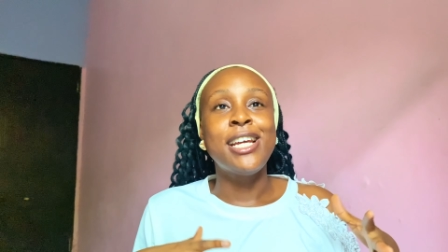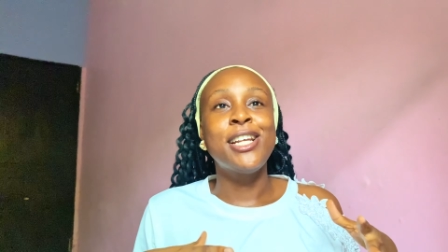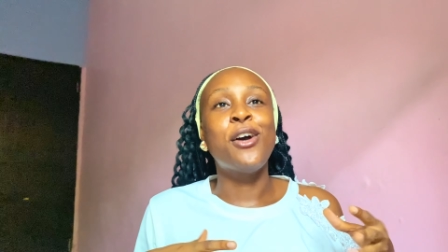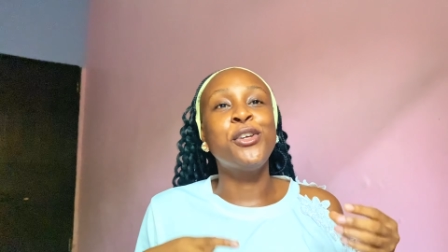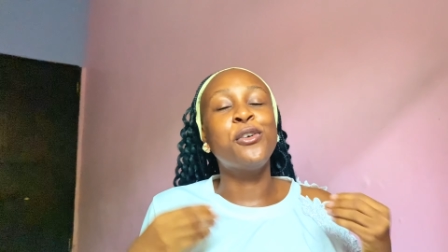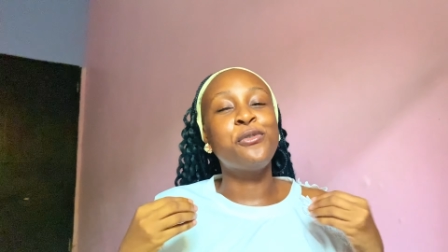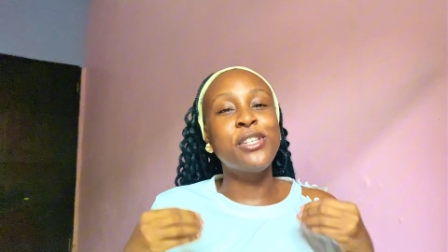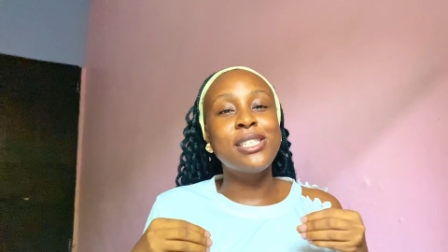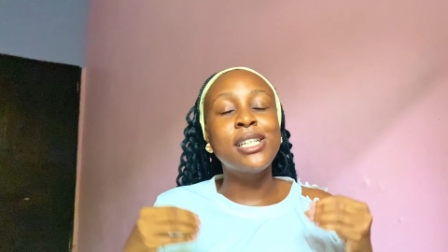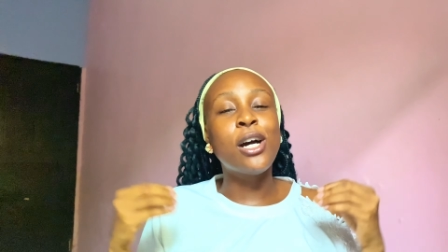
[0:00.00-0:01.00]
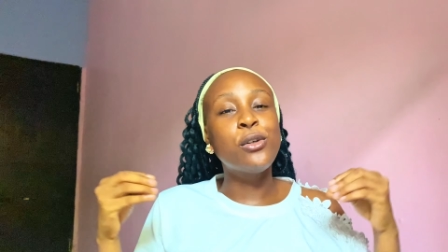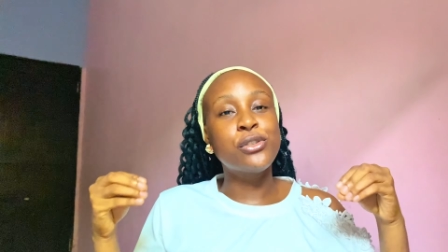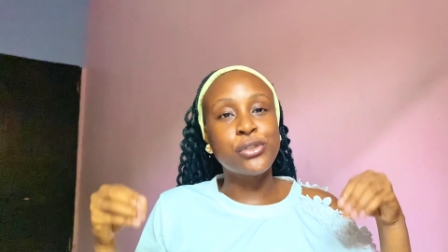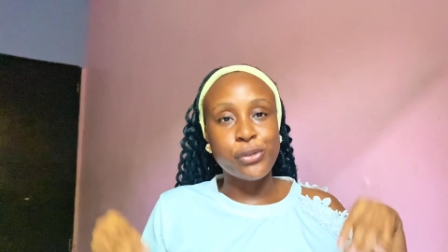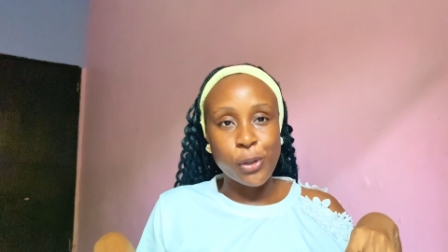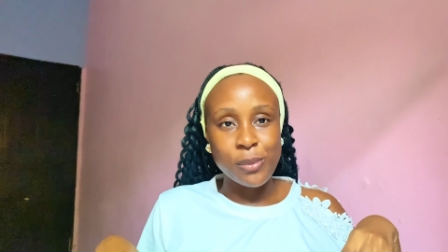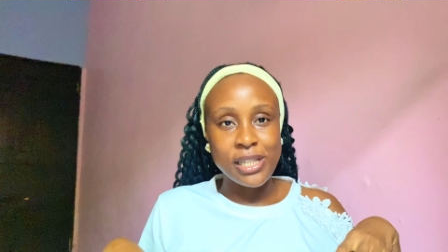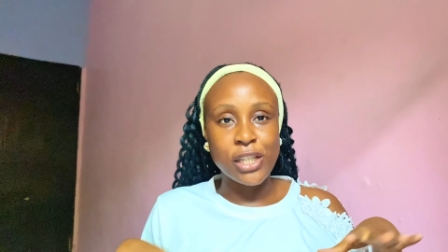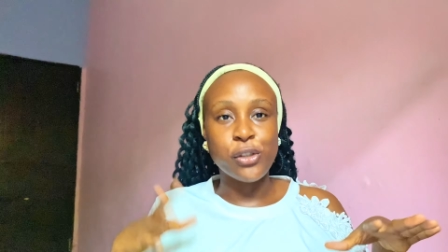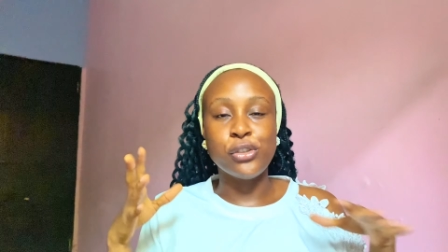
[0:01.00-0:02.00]
Now your physical scrubs,
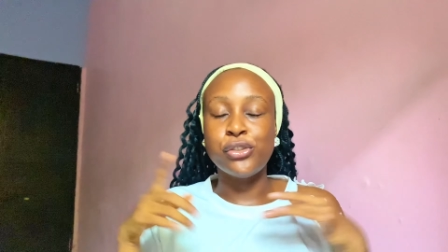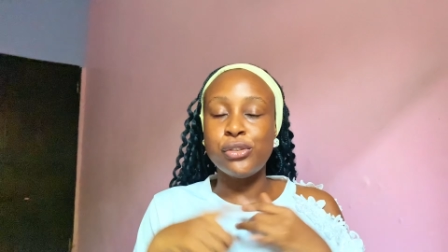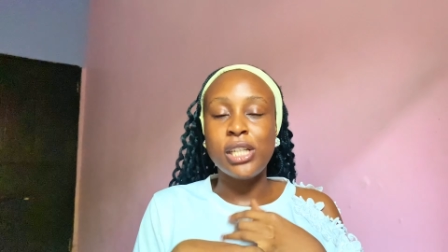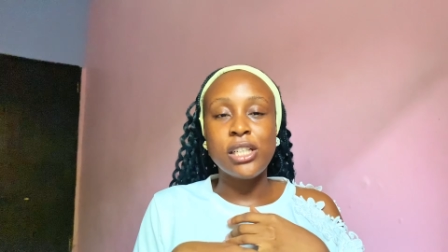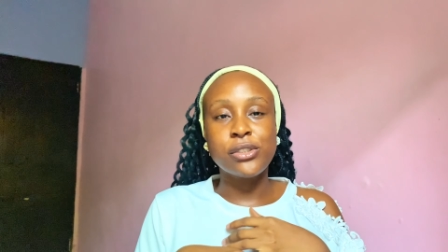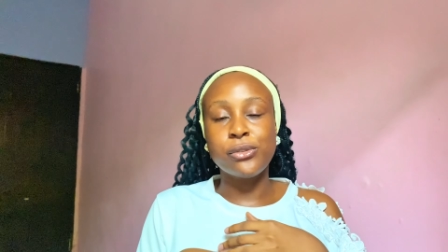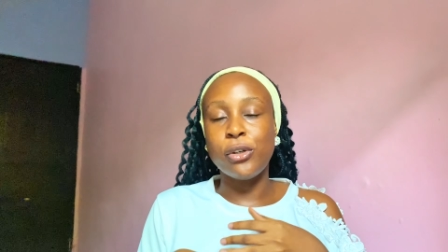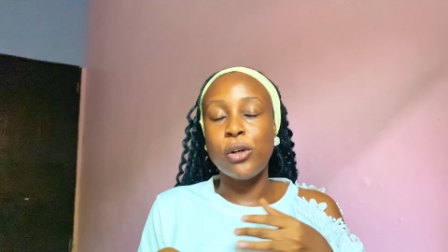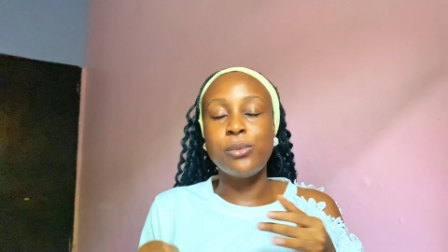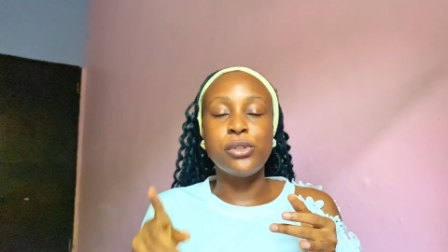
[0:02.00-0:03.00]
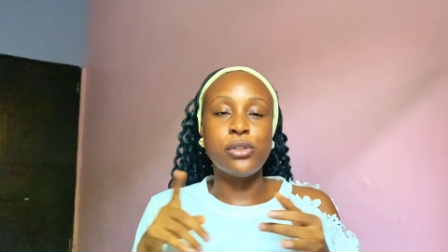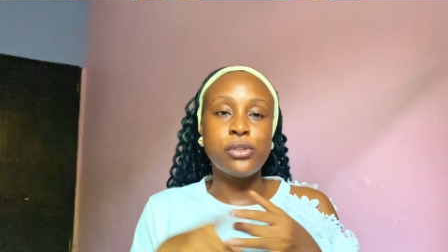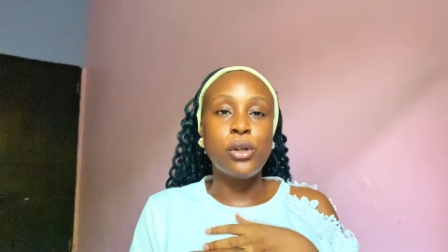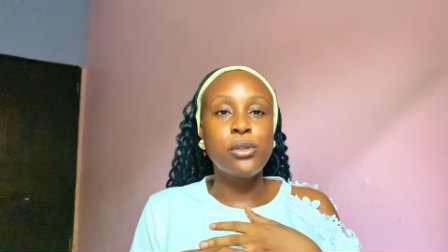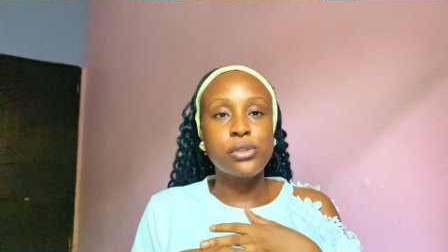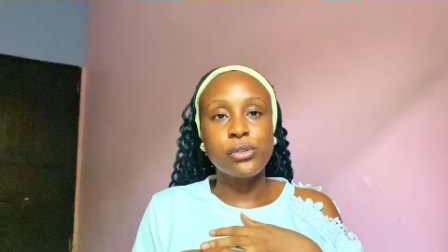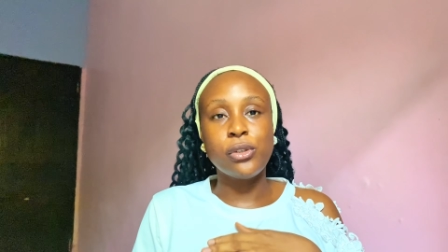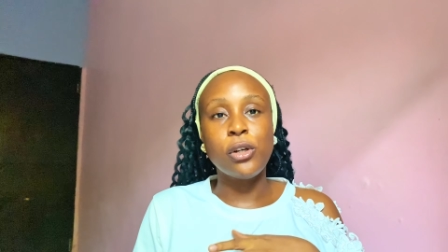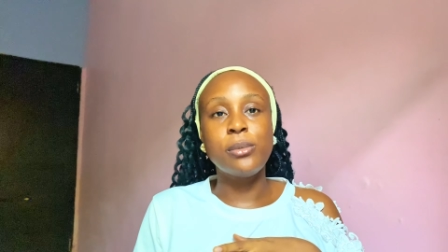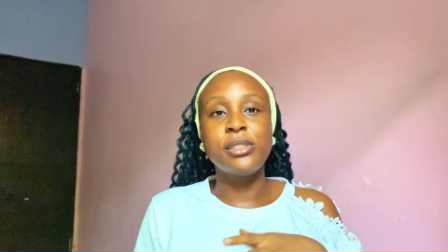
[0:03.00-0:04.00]
like your sugar scrubs, your salt
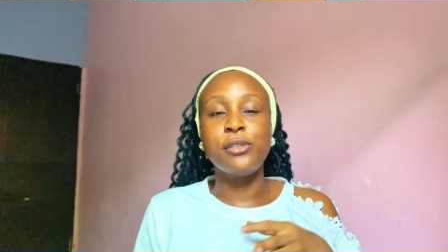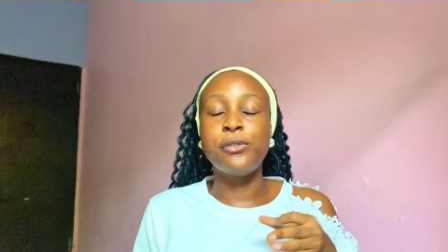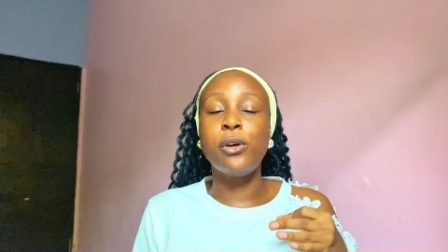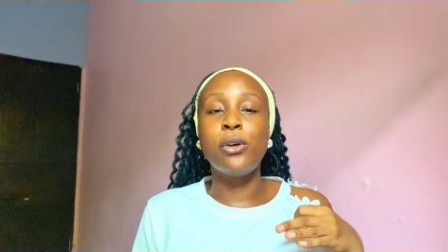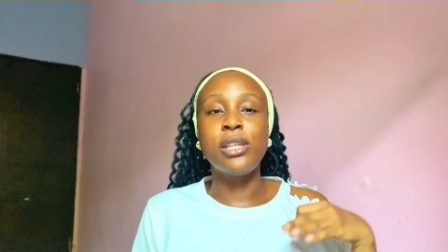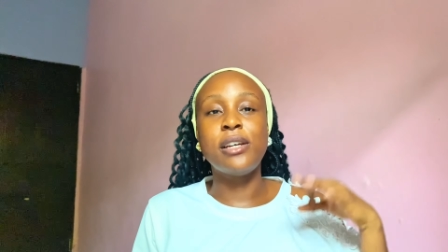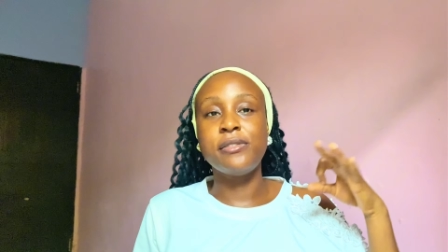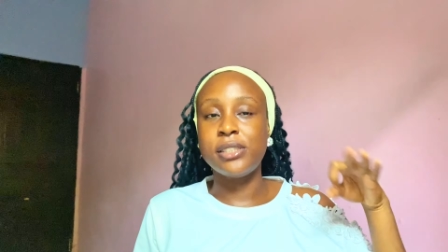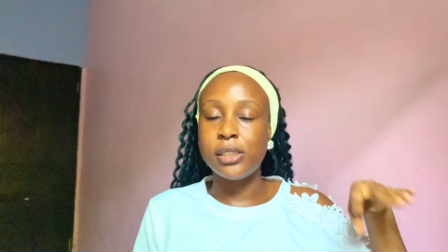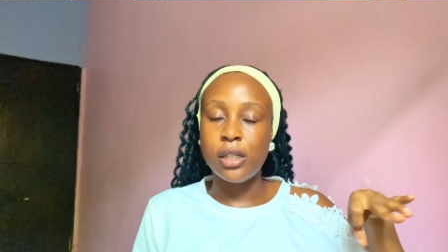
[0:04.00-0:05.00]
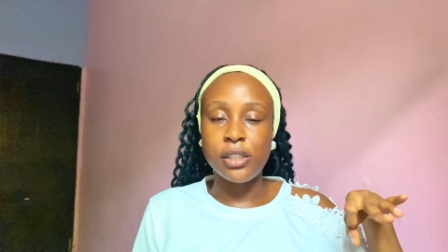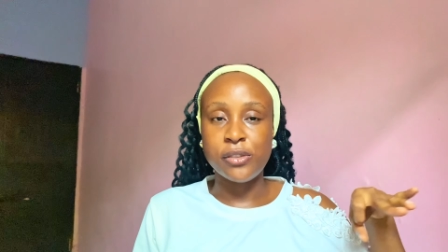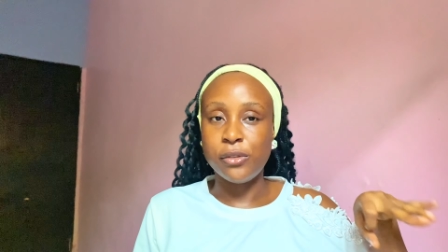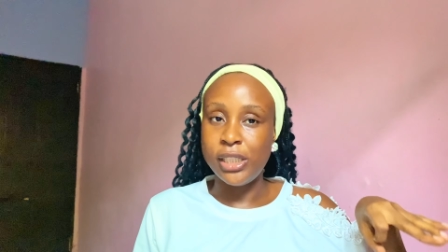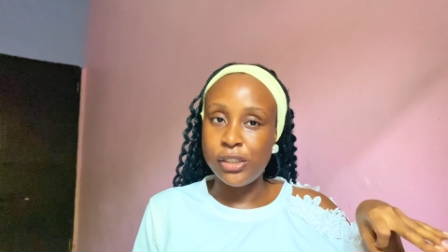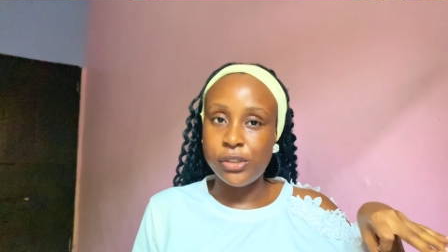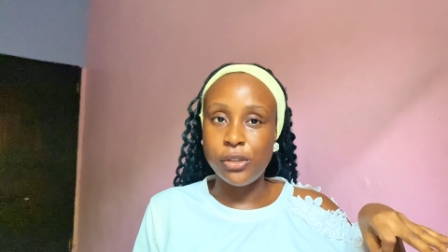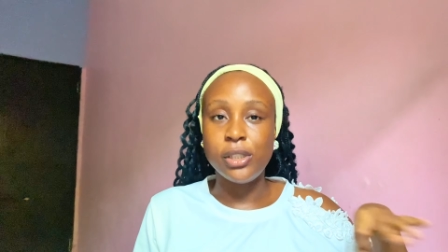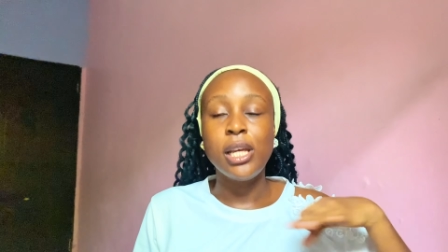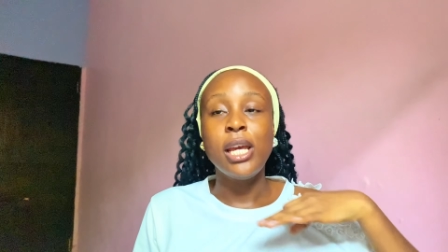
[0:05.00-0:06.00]
scrubs, they fall under physical exfoliation,